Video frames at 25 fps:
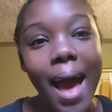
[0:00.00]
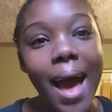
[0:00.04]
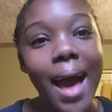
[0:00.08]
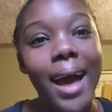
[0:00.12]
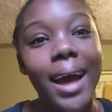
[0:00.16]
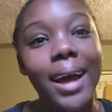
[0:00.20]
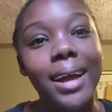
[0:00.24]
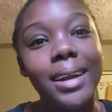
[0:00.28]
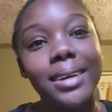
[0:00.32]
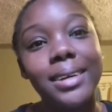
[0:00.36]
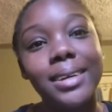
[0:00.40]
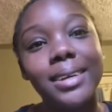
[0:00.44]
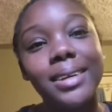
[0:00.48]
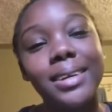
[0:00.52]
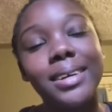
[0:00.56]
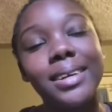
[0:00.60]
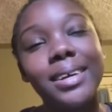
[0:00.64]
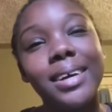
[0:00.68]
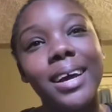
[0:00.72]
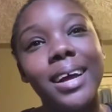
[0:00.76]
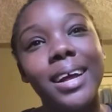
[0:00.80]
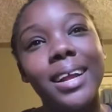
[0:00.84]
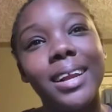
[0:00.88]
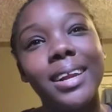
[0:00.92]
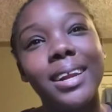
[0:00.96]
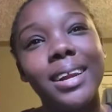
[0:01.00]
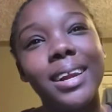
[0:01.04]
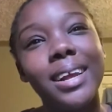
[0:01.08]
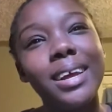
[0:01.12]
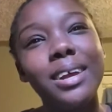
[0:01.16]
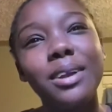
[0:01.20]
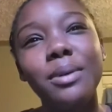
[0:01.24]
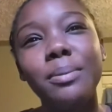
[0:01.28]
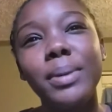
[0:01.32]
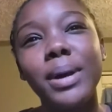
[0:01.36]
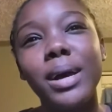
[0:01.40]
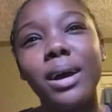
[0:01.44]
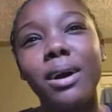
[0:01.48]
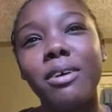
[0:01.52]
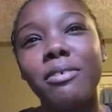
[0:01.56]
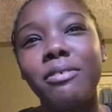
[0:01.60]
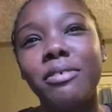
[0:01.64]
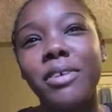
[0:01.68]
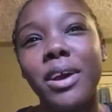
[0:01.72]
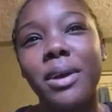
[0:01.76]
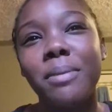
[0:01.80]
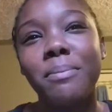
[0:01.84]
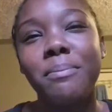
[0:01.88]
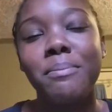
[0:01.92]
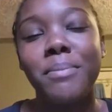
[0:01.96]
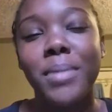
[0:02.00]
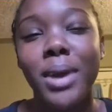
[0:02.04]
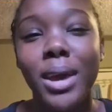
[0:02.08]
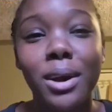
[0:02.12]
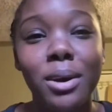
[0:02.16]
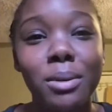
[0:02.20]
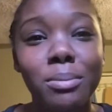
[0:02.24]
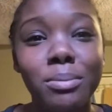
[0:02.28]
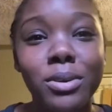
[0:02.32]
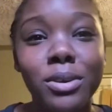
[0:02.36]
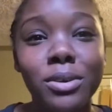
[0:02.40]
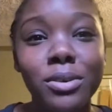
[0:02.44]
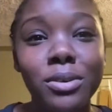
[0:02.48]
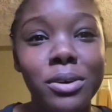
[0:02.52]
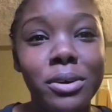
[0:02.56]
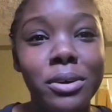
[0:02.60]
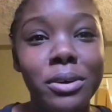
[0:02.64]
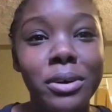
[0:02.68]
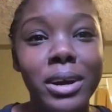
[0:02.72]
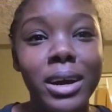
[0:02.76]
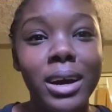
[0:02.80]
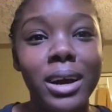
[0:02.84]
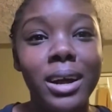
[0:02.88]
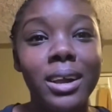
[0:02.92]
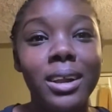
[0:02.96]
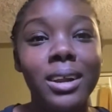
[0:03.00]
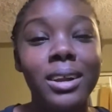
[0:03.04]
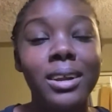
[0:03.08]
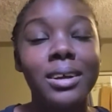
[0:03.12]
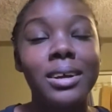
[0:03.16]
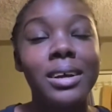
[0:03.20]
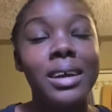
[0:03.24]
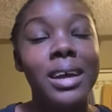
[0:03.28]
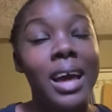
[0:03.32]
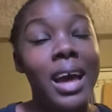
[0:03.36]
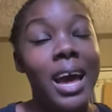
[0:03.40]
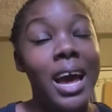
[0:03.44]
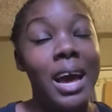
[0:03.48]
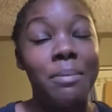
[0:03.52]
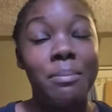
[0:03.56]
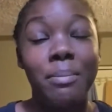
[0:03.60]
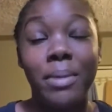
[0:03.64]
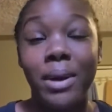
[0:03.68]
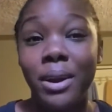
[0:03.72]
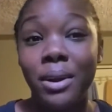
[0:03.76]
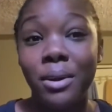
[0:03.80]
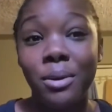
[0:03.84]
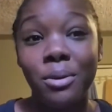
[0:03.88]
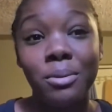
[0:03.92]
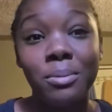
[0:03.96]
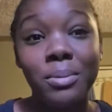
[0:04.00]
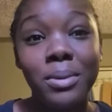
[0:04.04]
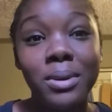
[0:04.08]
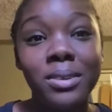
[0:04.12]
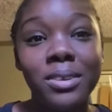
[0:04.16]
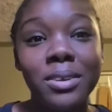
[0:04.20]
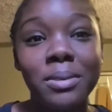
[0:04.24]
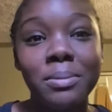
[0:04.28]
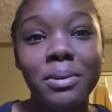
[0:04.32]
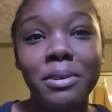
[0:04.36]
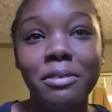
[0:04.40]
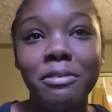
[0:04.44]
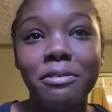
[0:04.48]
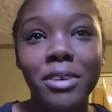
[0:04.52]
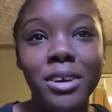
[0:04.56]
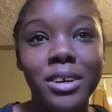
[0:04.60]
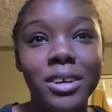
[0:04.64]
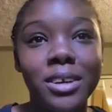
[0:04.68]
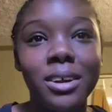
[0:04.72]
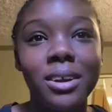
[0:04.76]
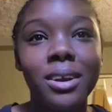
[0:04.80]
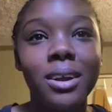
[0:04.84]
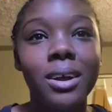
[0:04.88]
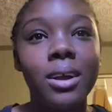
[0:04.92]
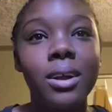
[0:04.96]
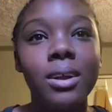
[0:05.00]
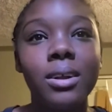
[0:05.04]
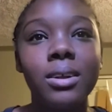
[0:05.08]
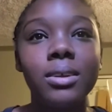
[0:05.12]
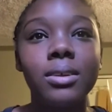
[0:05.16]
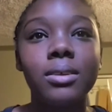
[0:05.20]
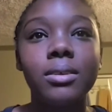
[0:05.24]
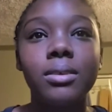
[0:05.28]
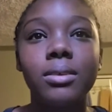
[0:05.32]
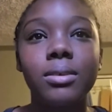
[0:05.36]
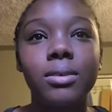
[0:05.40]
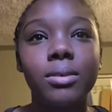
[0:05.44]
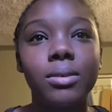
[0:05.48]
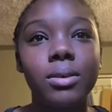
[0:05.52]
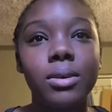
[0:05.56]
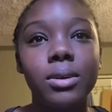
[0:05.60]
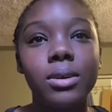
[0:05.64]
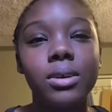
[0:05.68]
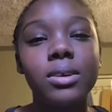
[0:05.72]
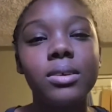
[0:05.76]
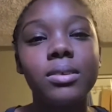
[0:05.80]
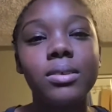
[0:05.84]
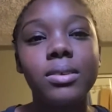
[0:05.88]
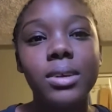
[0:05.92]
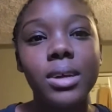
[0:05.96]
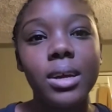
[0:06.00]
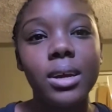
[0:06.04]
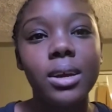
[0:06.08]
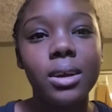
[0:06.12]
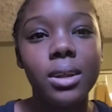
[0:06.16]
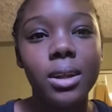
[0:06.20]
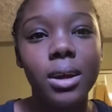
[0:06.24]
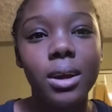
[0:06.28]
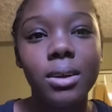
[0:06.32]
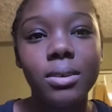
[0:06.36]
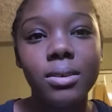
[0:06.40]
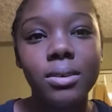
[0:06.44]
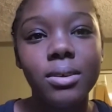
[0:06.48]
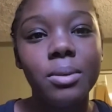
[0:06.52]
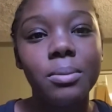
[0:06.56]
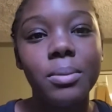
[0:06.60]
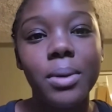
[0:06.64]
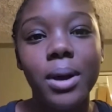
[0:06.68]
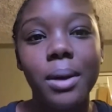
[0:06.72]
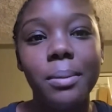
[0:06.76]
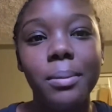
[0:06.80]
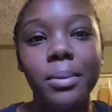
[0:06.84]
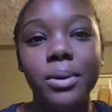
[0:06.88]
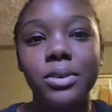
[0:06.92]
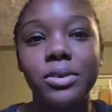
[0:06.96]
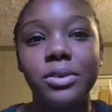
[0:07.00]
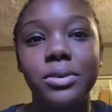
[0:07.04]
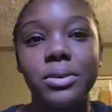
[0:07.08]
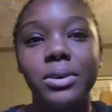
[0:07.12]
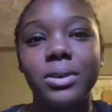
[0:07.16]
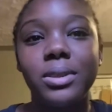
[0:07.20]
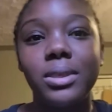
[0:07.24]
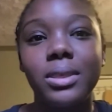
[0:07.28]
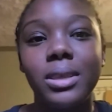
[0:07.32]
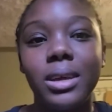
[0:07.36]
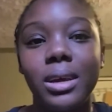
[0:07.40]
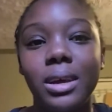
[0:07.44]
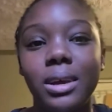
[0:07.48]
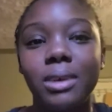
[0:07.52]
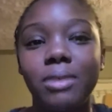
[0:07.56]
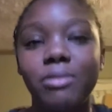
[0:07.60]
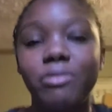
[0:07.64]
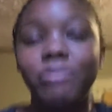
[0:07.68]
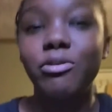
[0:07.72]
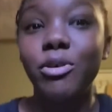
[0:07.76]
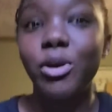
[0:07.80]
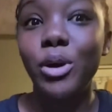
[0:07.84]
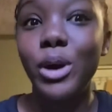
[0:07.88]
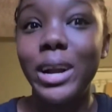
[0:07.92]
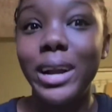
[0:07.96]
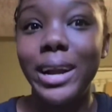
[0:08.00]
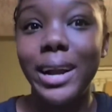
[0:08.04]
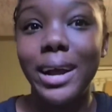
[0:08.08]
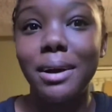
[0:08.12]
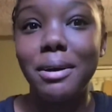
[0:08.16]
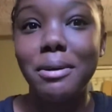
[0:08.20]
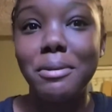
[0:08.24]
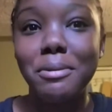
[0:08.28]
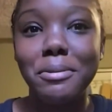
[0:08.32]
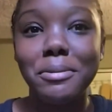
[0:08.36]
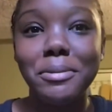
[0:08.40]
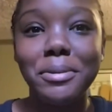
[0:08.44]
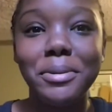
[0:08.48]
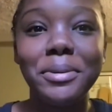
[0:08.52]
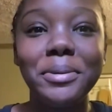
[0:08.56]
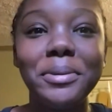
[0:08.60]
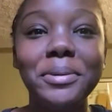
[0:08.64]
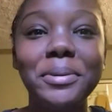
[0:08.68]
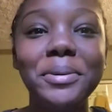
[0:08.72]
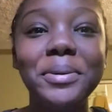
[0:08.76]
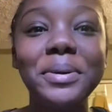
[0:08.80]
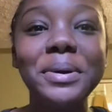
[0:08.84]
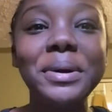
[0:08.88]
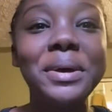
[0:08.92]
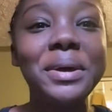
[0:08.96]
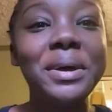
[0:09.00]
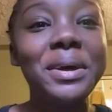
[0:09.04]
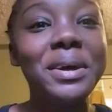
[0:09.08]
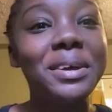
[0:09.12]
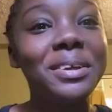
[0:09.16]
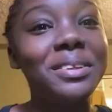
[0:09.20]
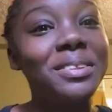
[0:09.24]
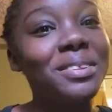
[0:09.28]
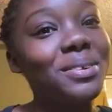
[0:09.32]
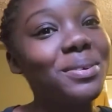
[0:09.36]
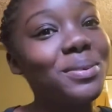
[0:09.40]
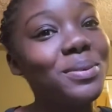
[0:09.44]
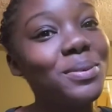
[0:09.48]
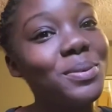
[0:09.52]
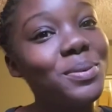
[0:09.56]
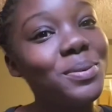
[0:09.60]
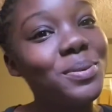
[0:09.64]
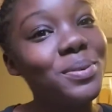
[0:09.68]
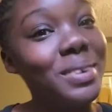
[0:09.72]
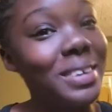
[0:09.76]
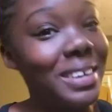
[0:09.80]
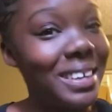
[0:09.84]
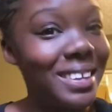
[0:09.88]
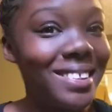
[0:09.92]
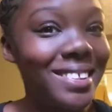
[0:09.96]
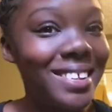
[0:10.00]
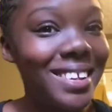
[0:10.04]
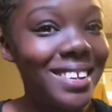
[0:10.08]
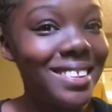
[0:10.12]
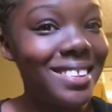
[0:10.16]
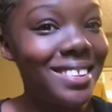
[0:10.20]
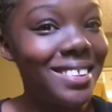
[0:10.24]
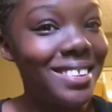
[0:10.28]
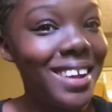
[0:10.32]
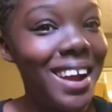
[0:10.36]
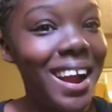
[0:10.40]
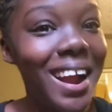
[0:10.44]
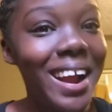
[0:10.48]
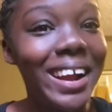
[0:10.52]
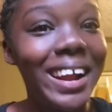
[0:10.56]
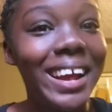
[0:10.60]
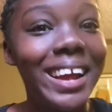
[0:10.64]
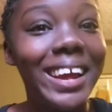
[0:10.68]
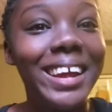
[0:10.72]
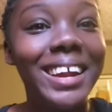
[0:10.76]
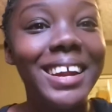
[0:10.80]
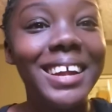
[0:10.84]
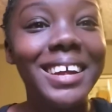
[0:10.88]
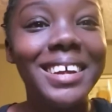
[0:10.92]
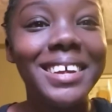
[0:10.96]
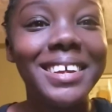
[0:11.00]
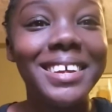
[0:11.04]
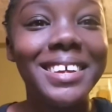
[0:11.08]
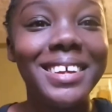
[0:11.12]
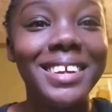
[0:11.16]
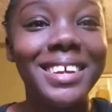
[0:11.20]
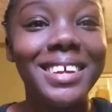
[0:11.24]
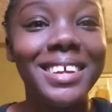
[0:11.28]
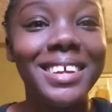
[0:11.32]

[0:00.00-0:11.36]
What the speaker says: and a little bit of a makeup tutorial. I'm by no means a professional, so just take it as some amateur thing for now. So let's get started.